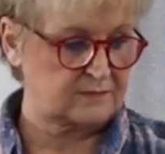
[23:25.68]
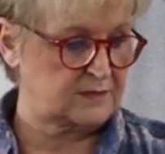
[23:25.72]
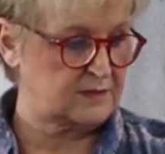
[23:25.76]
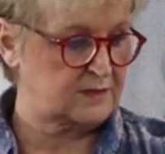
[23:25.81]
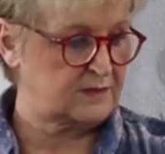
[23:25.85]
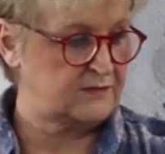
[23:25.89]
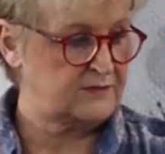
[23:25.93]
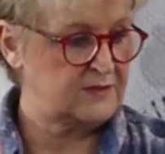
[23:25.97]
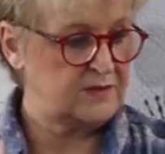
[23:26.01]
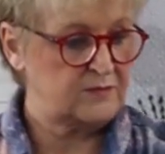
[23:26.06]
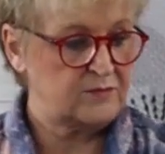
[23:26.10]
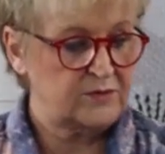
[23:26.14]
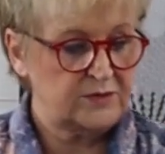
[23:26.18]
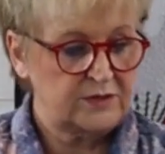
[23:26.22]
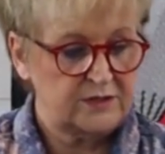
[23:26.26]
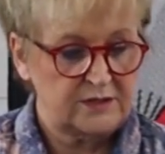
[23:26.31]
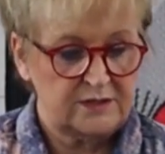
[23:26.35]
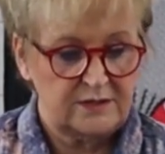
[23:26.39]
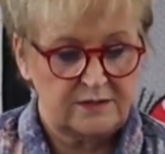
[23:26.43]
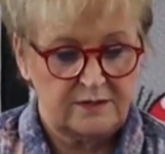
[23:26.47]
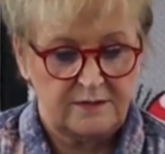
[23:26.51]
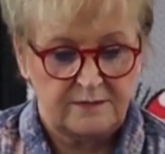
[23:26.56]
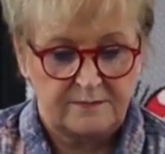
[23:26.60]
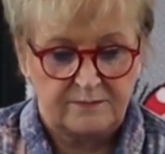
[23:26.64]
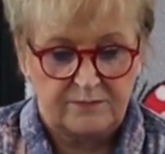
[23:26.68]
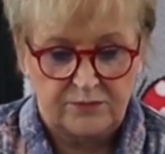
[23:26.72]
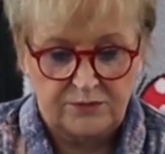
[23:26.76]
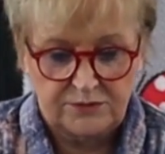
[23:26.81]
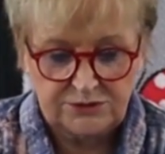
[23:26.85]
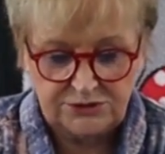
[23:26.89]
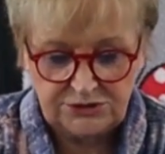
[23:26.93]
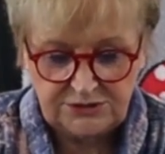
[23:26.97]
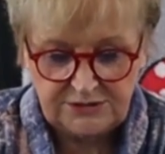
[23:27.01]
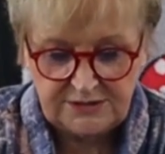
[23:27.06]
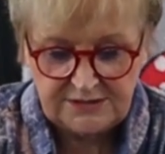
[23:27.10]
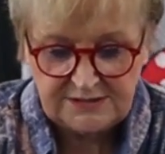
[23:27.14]
And then we're going to
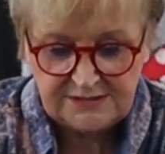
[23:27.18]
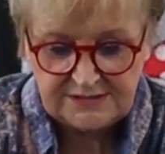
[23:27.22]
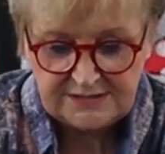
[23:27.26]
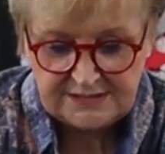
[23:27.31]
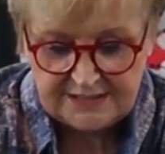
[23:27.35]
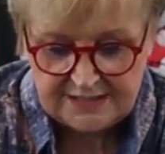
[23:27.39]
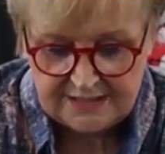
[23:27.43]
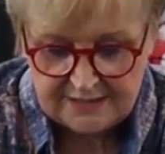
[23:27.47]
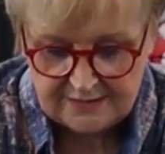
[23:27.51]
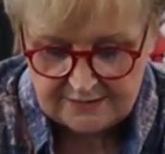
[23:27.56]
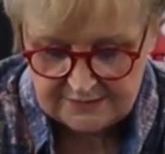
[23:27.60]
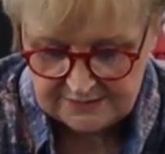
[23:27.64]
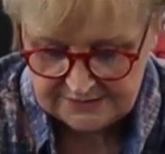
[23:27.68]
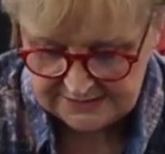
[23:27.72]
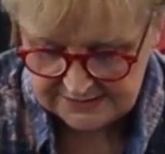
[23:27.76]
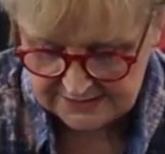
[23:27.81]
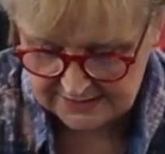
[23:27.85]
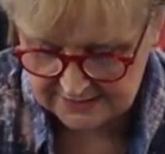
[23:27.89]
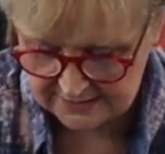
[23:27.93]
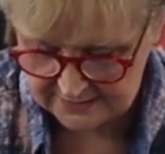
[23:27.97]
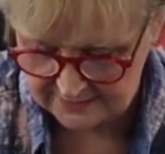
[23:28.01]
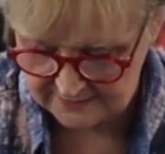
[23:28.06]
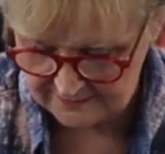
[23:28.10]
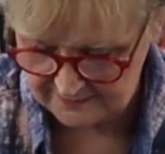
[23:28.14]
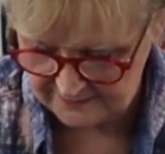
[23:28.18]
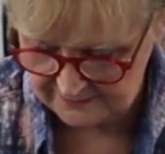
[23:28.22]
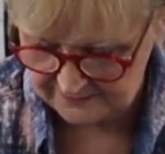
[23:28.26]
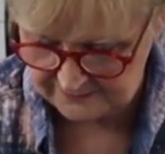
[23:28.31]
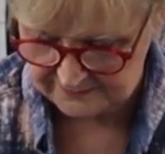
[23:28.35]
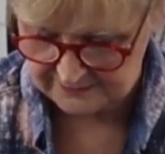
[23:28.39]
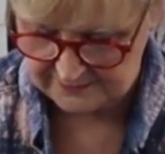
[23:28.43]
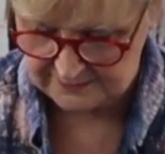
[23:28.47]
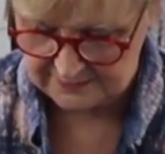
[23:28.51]
push this down some.